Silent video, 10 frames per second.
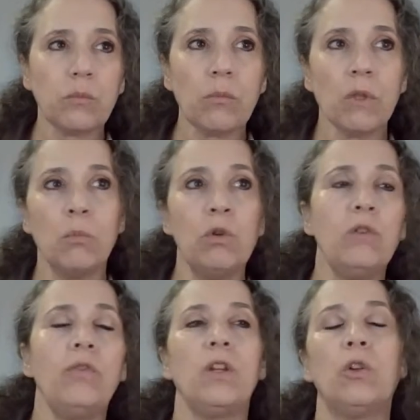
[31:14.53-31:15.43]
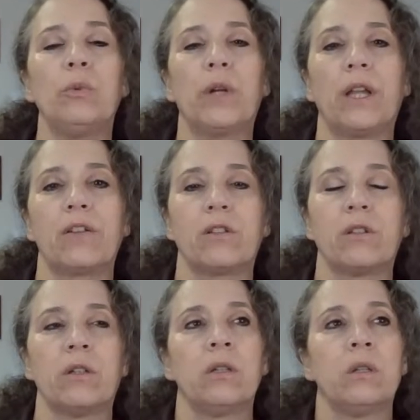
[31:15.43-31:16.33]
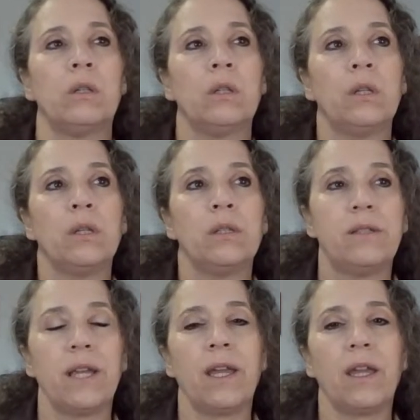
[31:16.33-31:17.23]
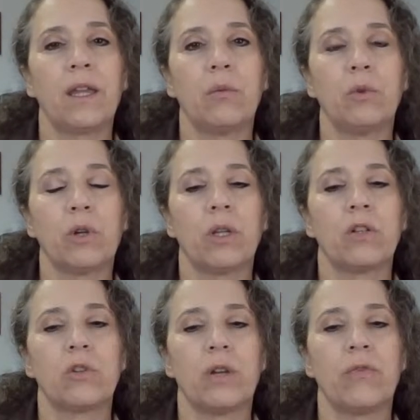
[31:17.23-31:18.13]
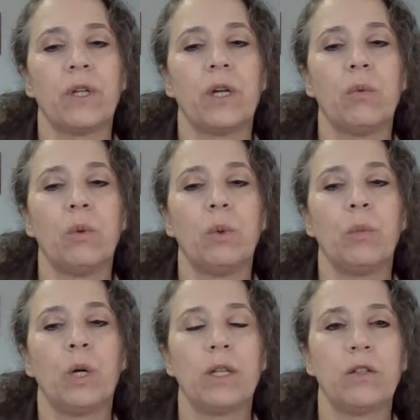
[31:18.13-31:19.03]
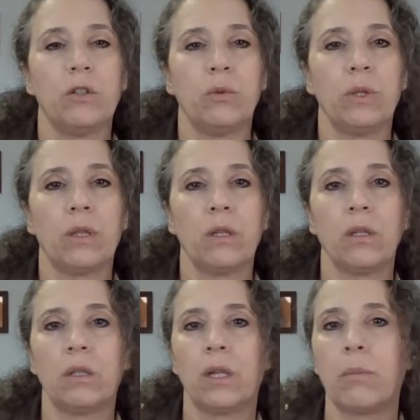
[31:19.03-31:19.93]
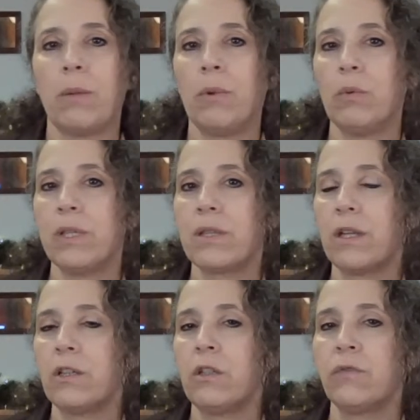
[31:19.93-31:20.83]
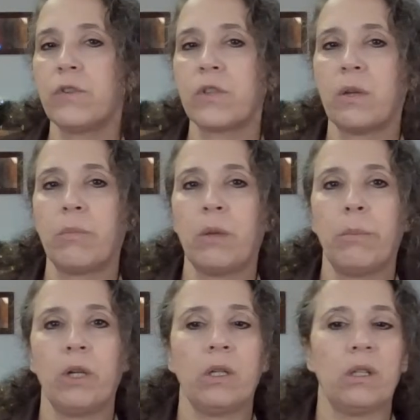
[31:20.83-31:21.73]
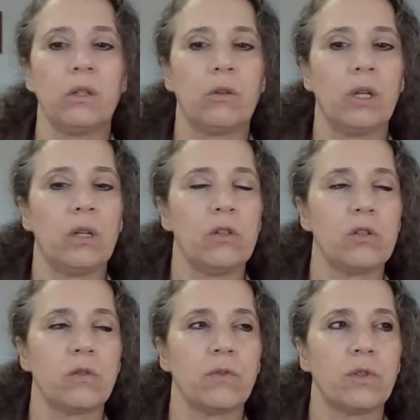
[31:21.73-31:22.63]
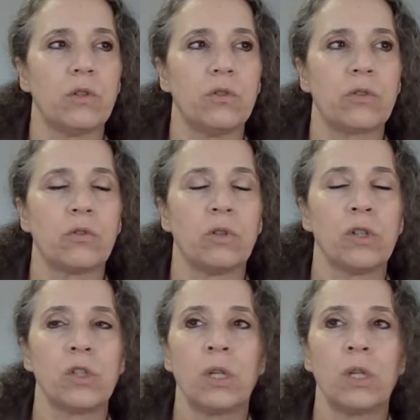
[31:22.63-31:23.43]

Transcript: Moved the old one out to the deck, and we're going to try to figure out what we wanted to do with it, like maybe recycle it for something, bury it in the ground, use it for cold storage.